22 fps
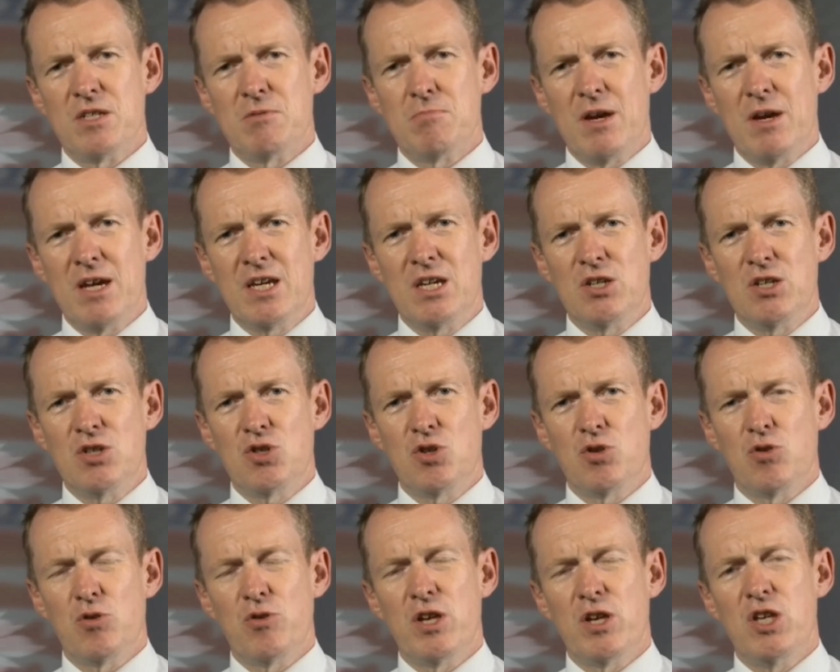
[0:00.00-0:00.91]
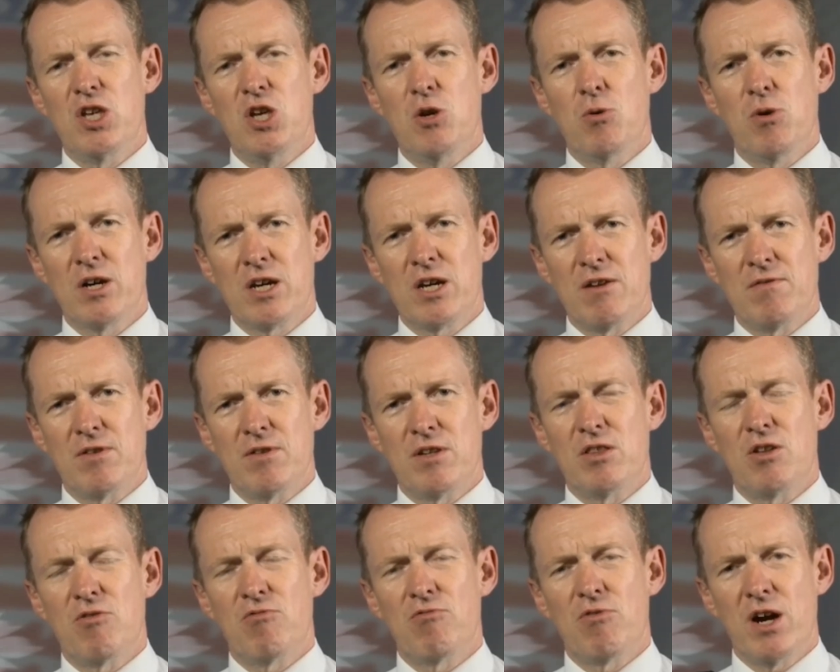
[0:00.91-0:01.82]
is making sure that you are
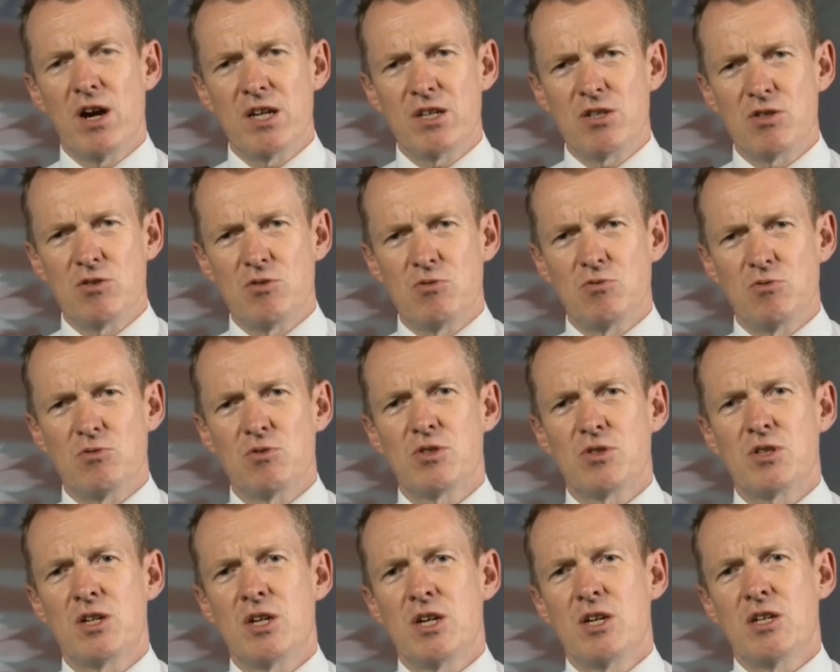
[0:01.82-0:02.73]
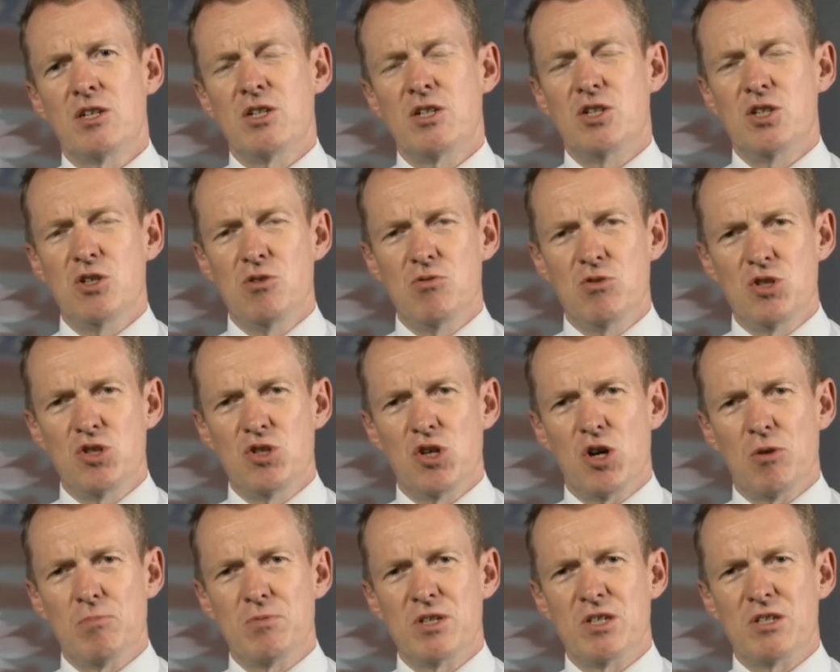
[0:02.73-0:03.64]
given the right tools to do the
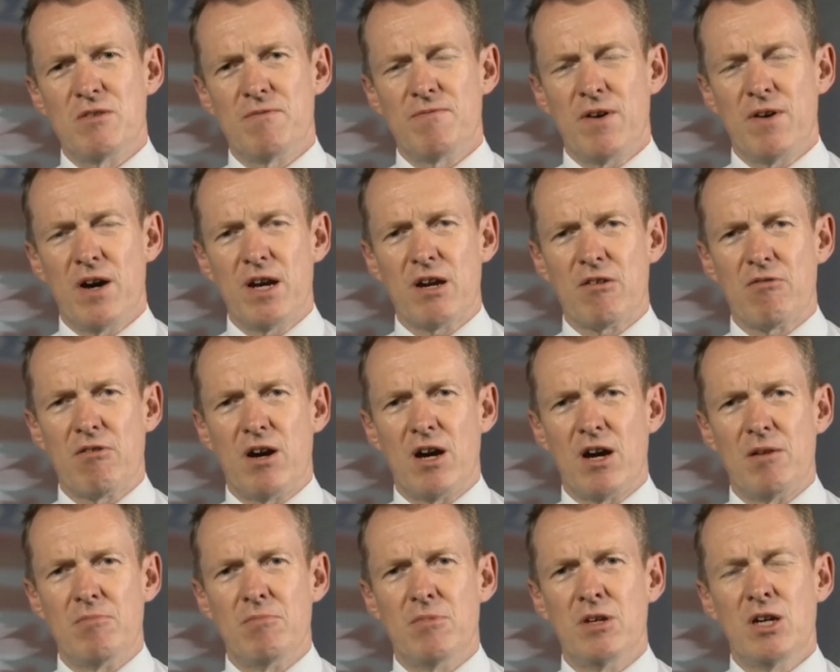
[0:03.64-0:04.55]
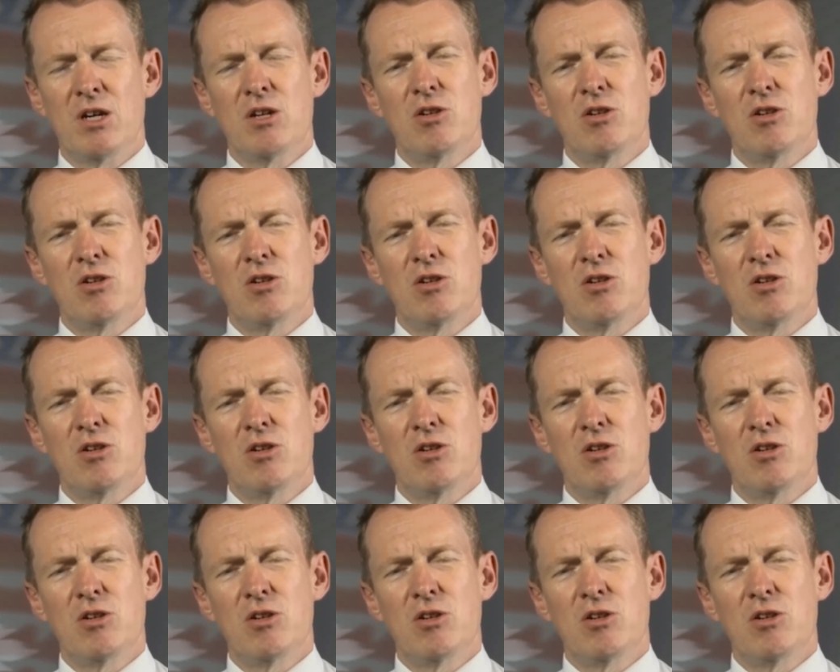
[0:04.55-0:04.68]
jobs and to fight crime,